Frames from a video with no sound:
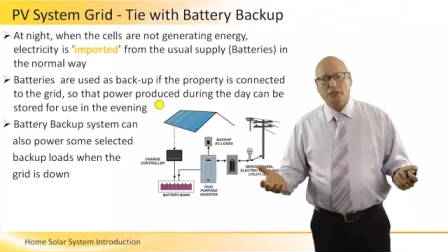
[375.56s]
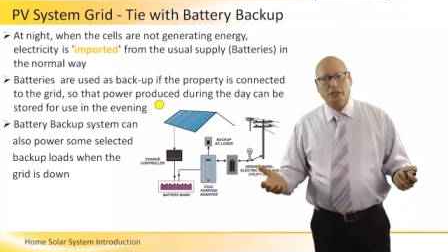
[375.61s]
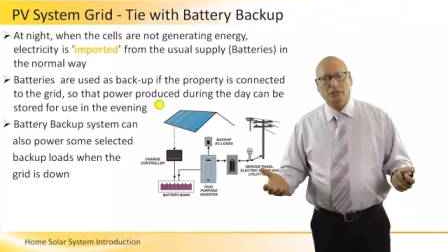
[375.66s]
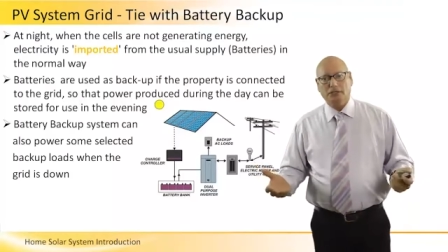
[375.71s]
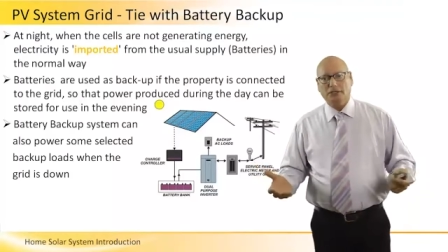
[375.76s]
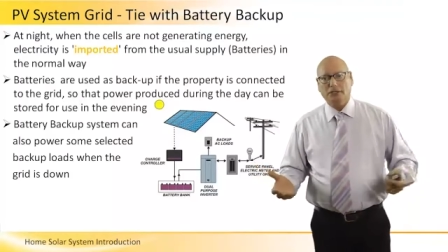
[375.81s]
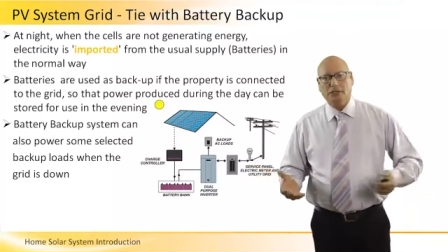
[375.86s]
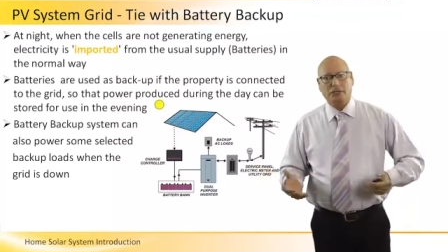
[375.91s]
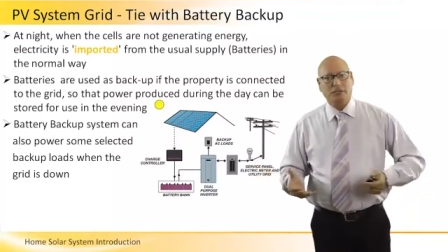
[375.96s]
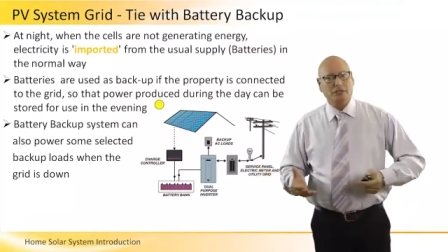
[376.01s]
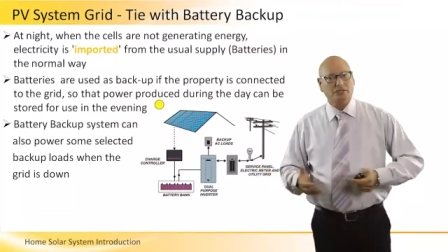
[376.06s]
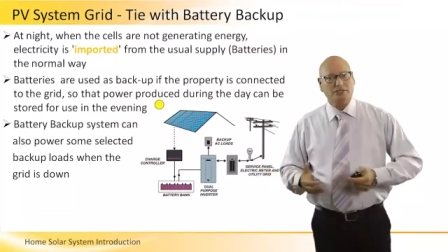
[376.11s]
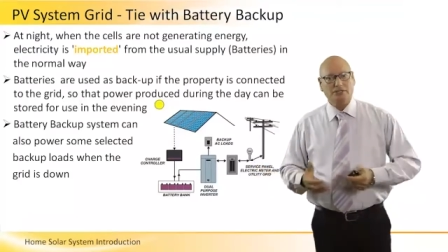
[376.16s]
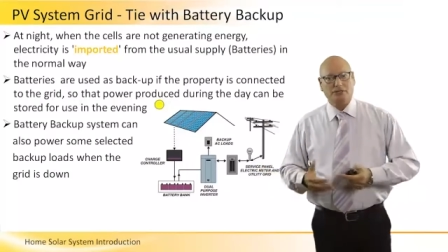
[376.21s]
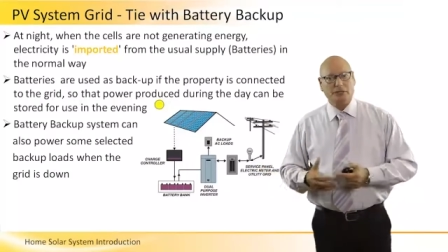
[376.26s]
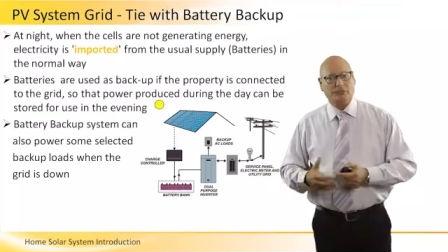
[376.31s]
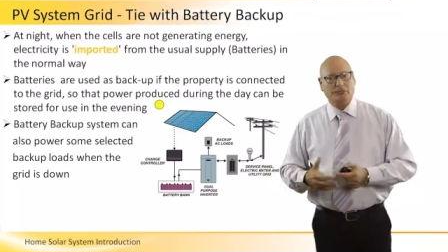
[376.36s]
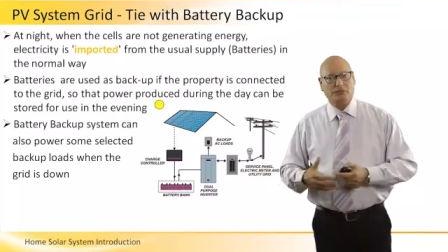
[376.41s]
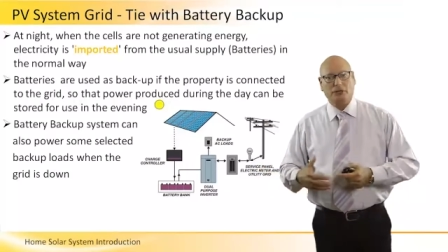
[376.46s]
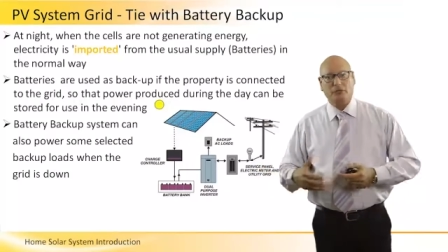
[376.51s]
There are
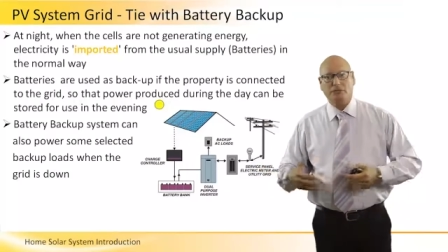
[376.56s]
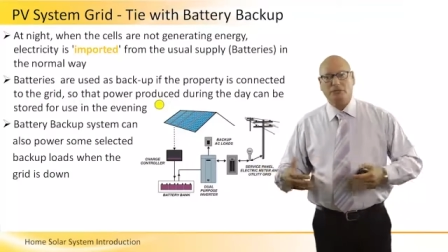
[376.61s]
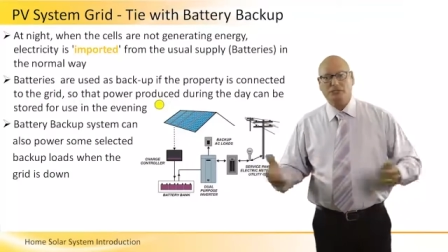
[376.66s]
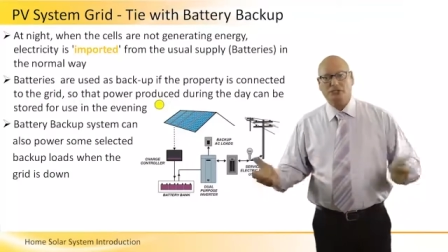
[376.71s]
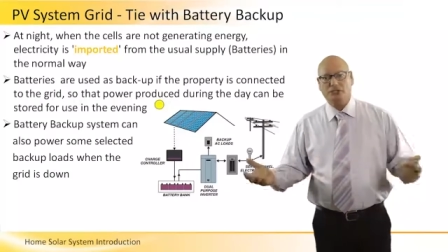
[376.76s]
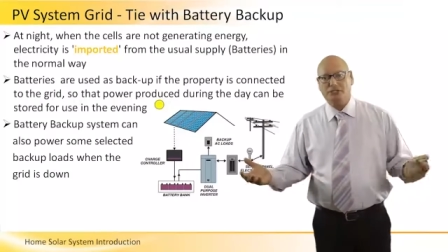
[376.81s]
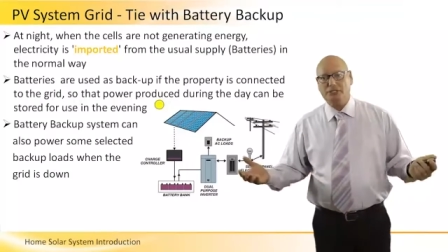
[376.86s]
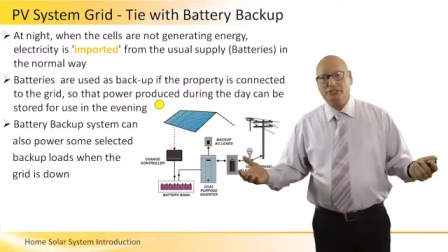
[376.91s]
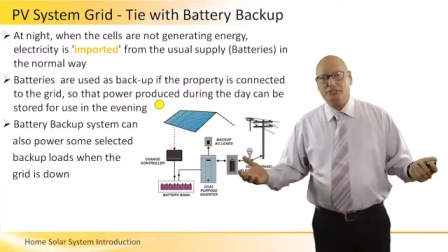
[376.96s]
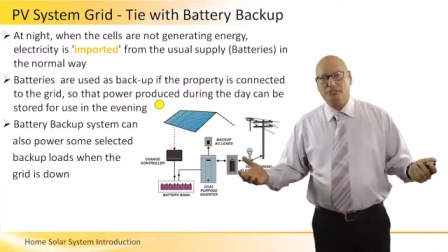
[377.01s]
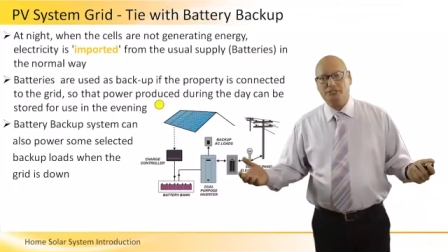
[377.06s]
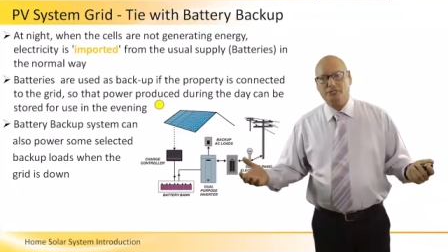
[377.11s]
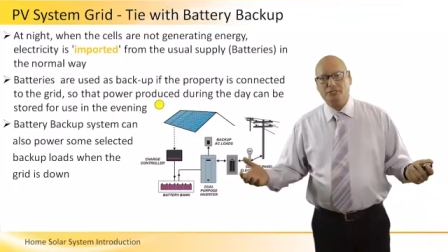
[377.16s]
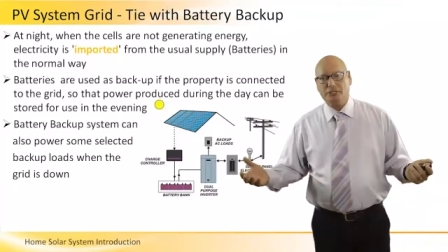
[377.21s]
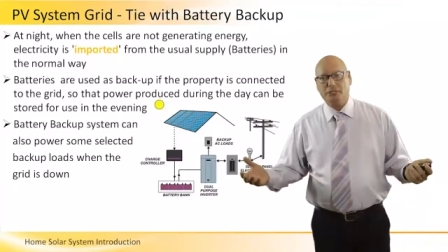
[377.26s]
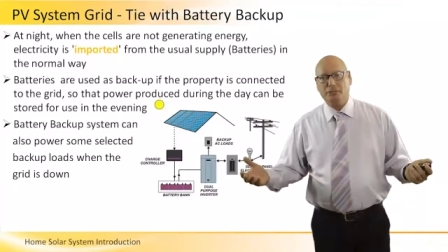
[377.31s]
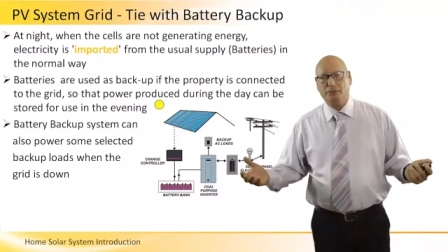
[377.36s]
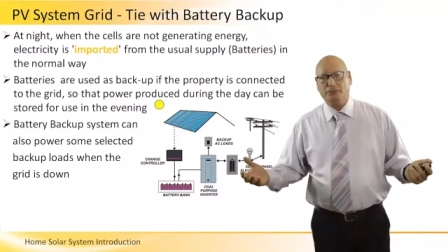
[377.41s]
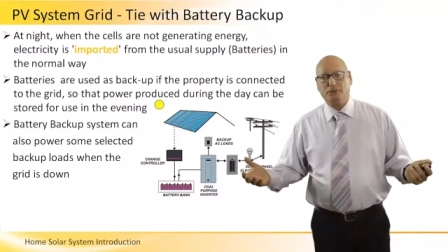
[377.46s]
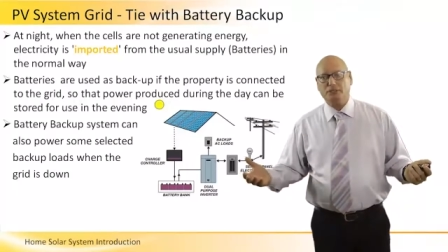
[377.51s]
several machines
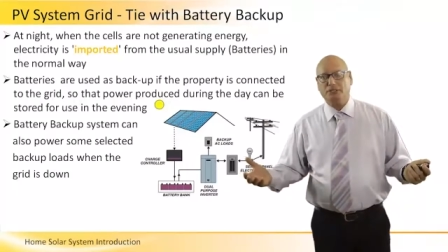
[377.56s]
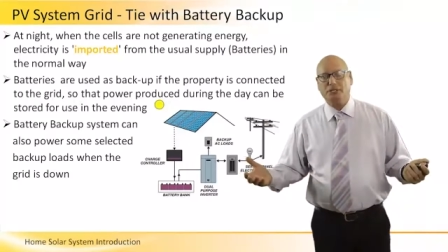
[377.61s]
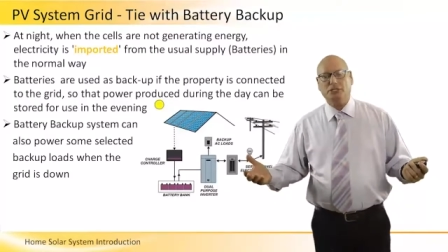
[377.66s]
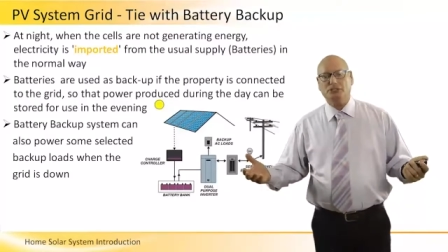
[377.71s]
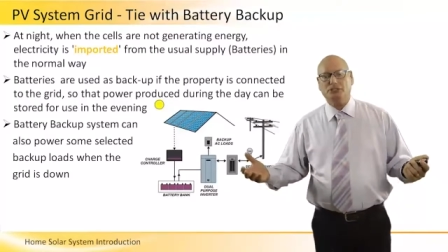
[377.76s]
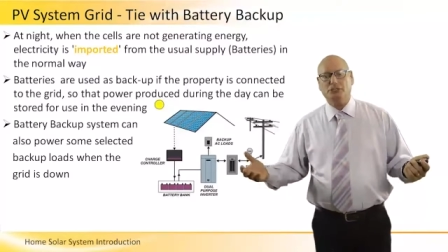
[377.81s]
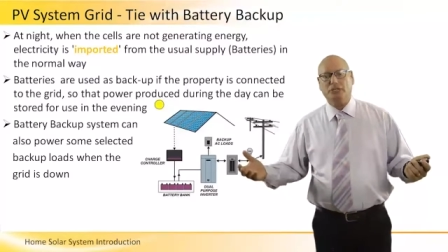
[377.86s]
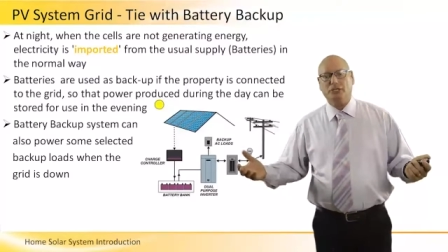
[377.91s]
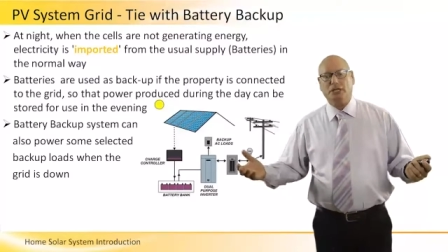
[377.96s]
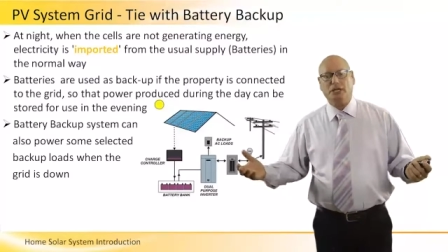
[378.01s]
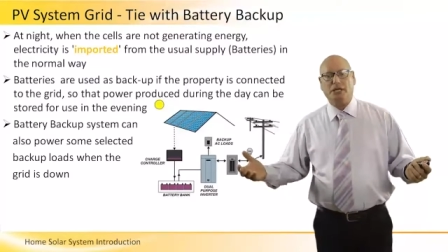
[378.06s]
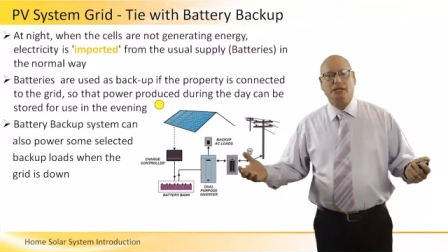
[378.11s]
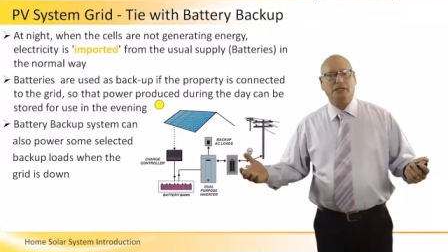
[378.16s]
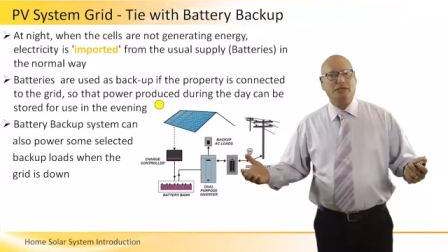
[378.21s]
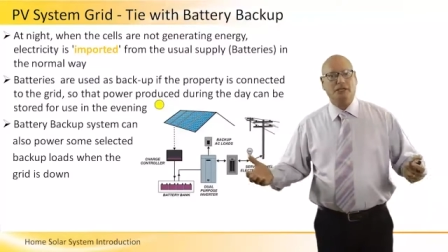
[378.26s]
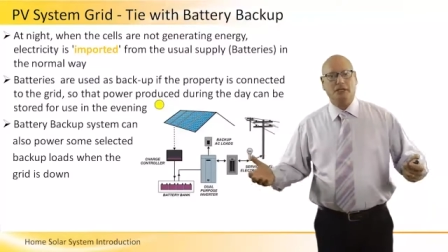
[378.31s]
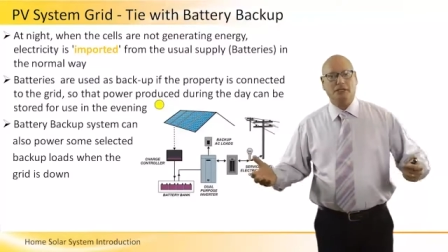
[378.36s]
in a production line